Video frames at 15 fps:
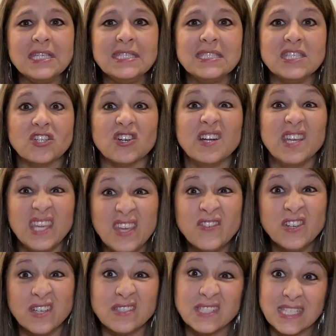easier,
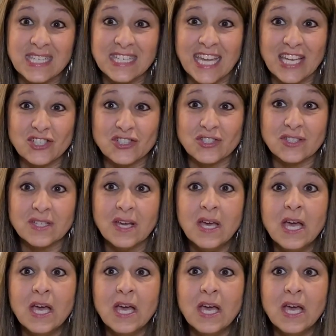even on teenagers.